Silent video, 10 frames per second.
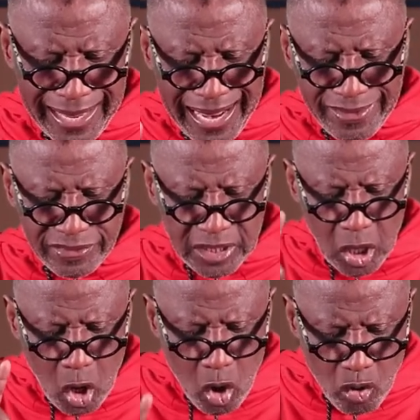at
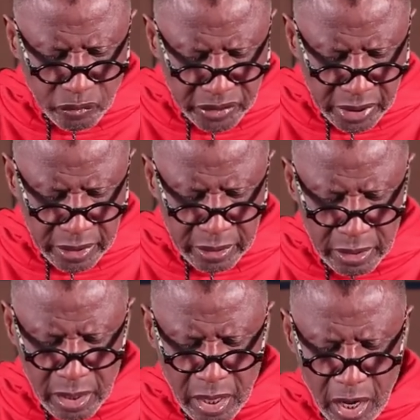the altar
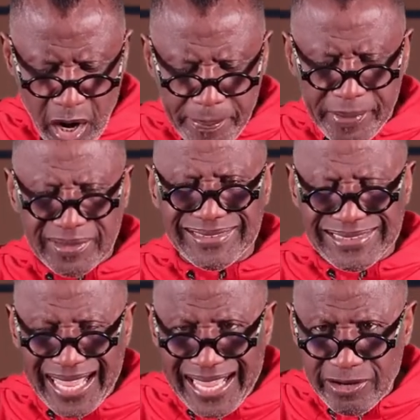are
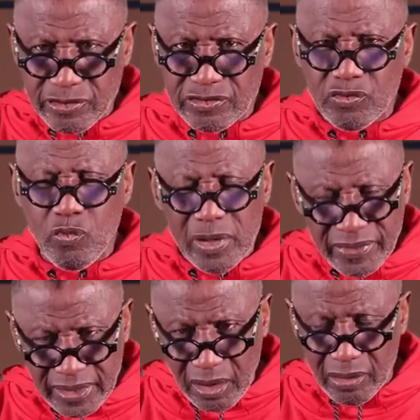partakers
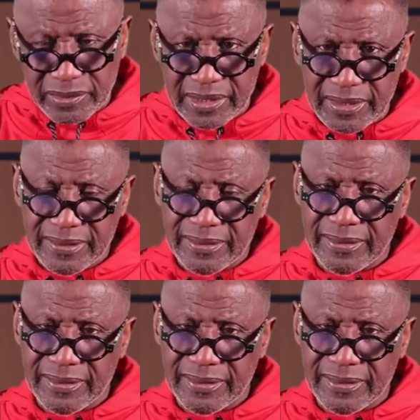with the altar?